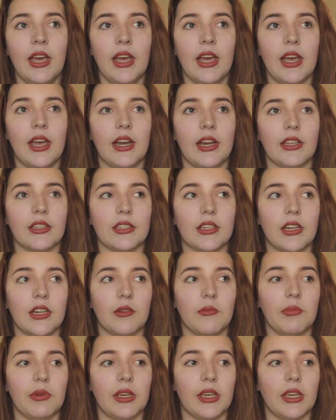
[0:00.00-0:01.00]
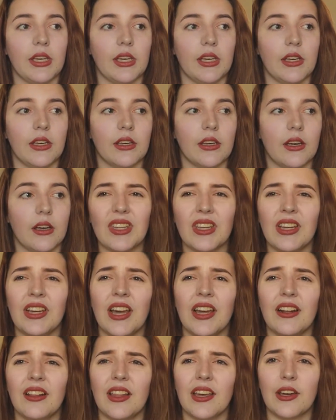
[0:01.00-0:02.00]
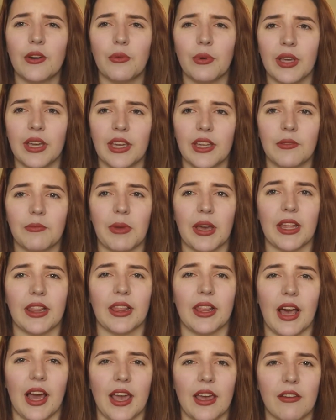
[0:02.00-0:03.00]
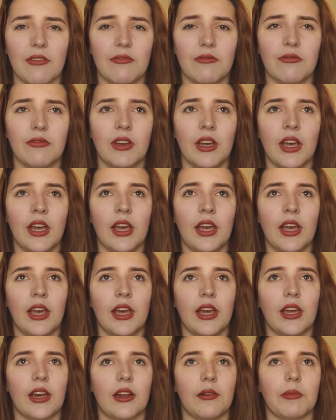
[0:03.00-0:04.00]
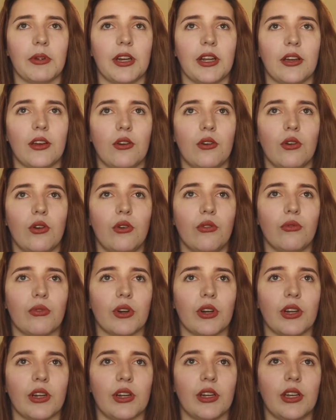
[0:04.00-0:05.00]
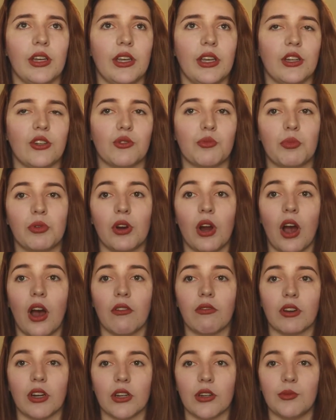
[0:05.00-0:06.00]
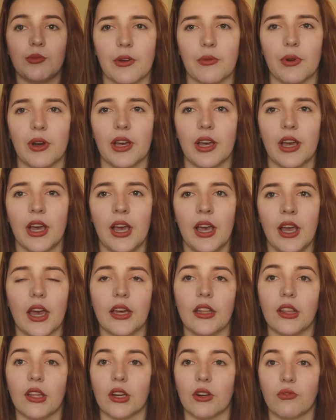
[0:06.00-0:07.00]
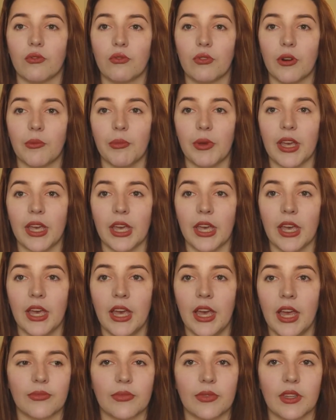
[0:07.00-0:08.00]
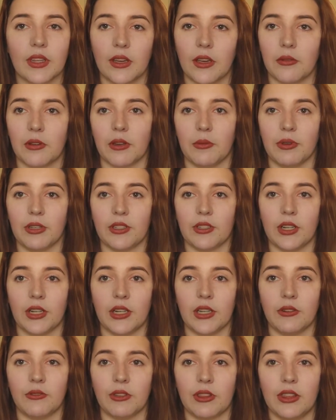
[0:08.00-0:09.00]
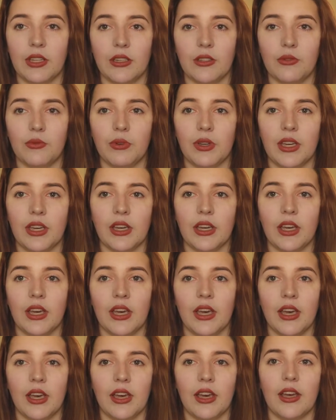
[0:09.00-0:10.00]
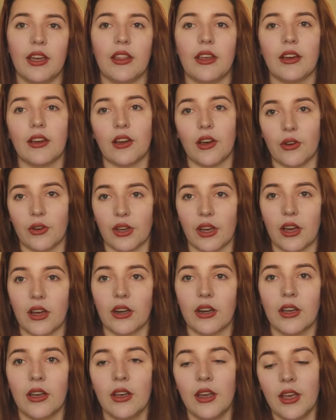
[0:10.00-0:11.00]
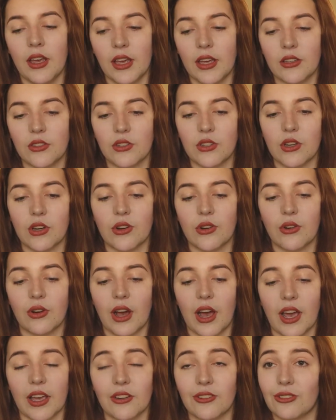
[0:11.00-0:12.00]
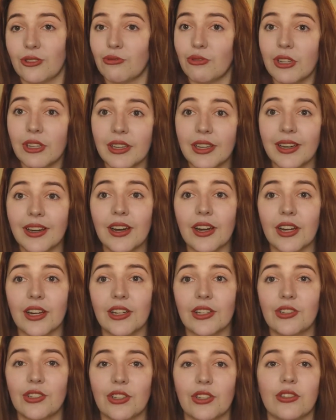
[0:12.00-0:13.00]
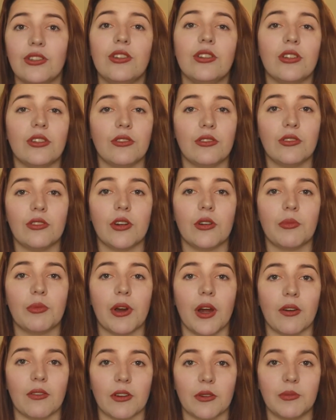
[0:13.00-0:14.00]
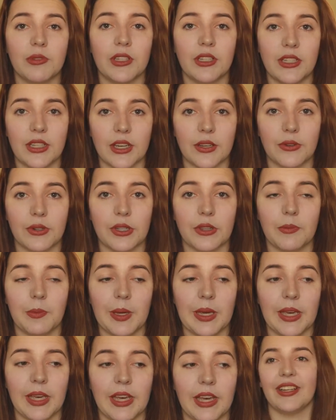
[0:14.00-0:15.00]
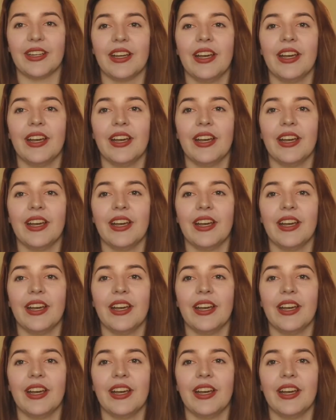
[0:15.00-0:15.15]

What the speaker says: and it's going to be kind of like a week in my life, and I'm going to go over each proverb, what I learned from it. I'm going to be starting with this week and then going on. And so I just really encourage you to do a Proverbs a day with me.